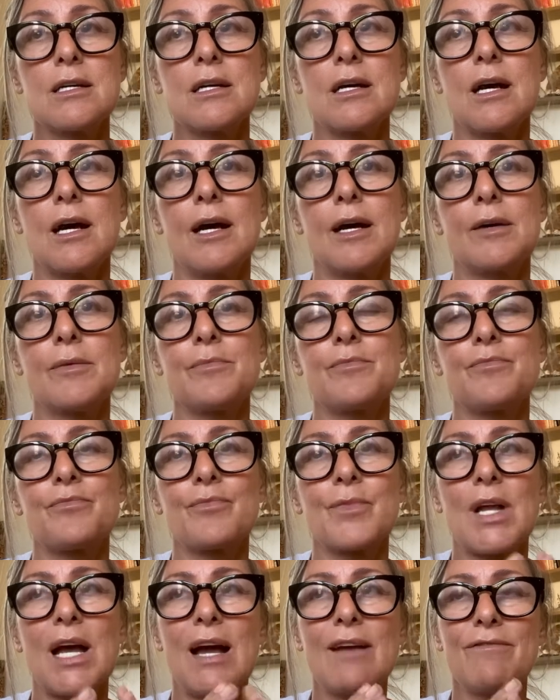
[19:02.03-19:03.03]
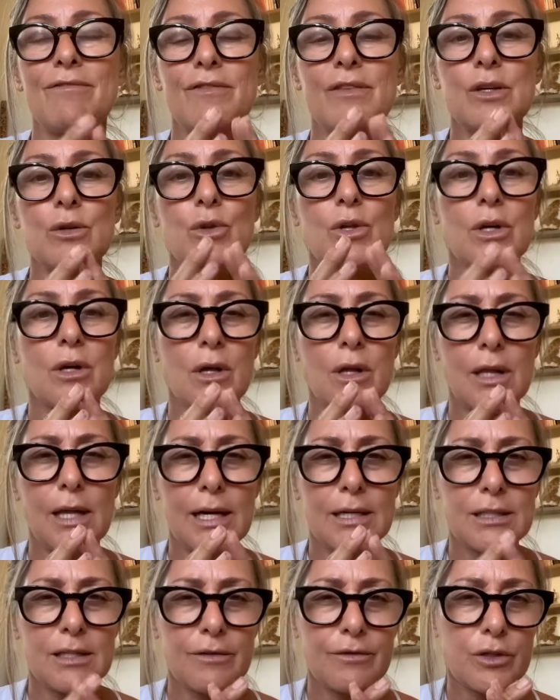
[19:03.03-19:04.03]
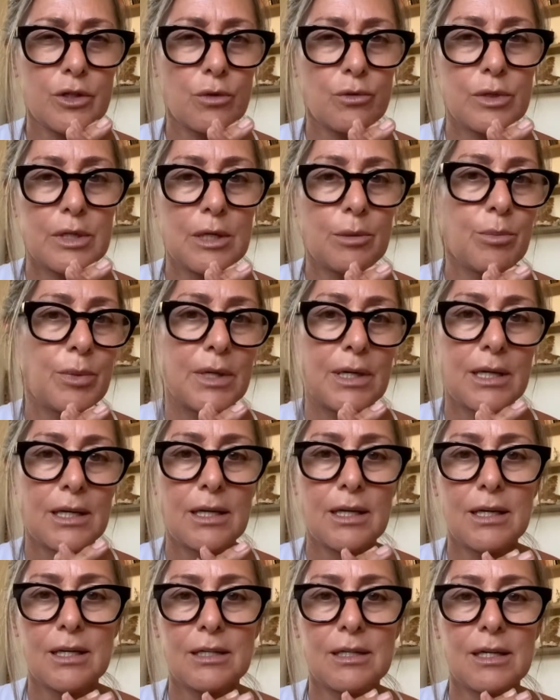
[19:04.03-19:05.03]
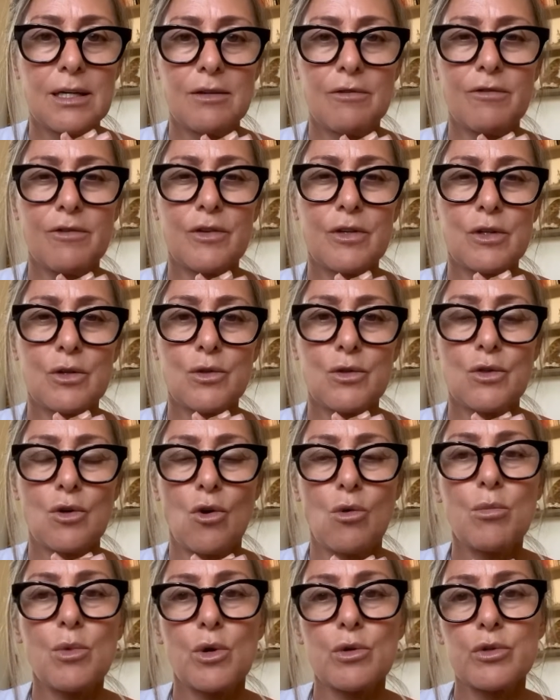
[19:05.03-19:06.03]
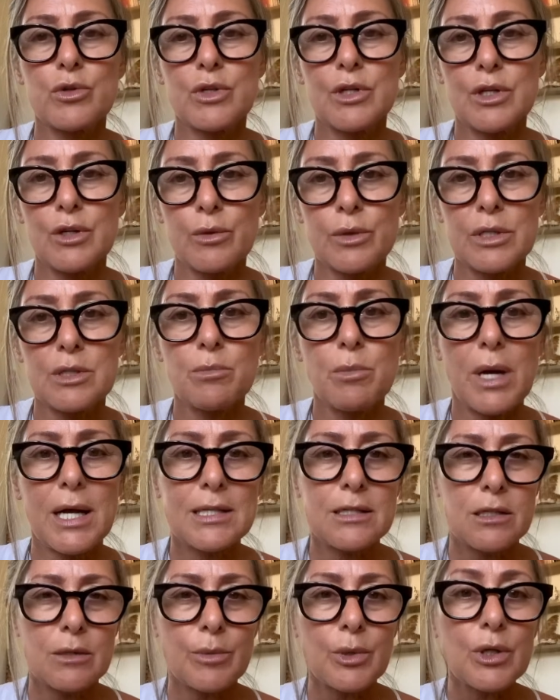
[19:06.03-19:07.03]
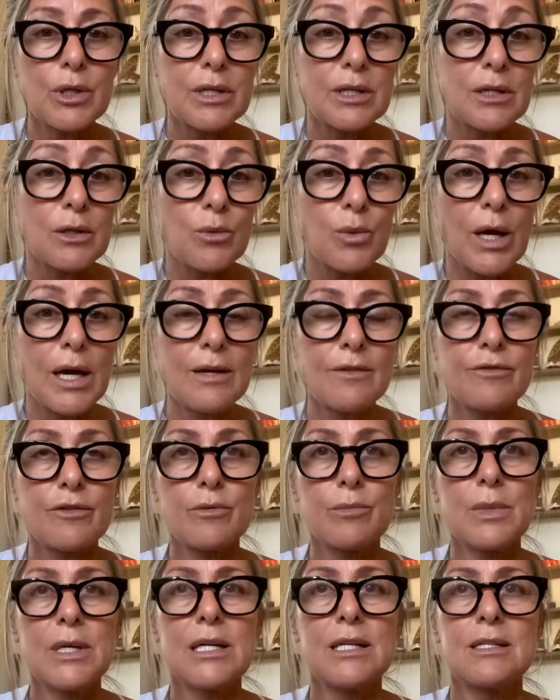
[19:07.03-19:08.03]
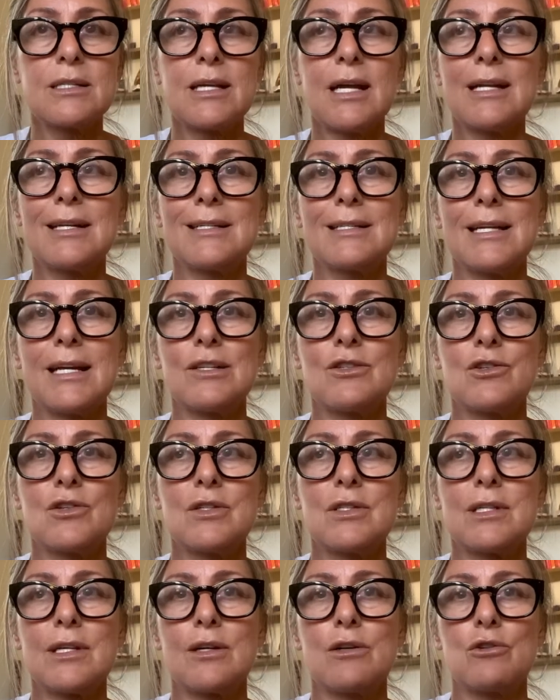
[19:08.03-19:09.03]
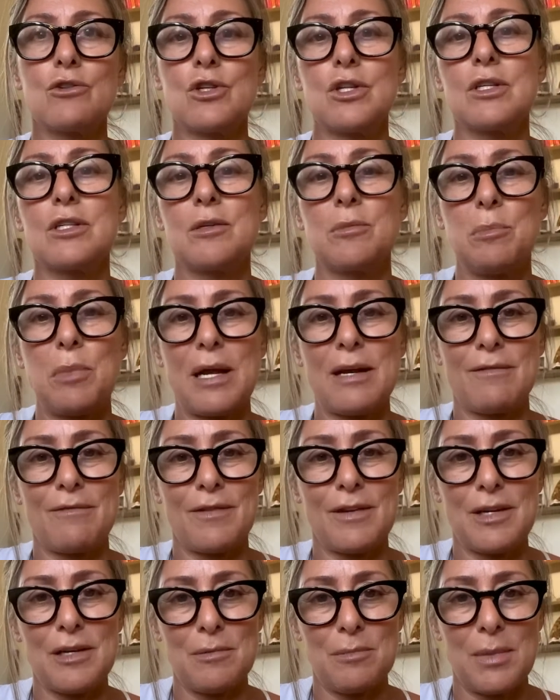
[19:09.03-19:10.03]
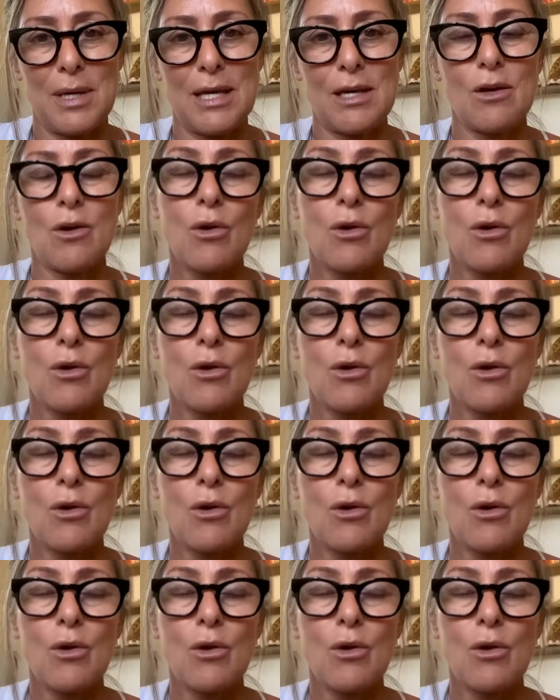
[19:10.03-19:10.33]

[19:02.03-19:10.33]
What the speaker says: I feel the collective so deeply. It feels almost irresponsible in a way for me to set intentions that are just benefiting me.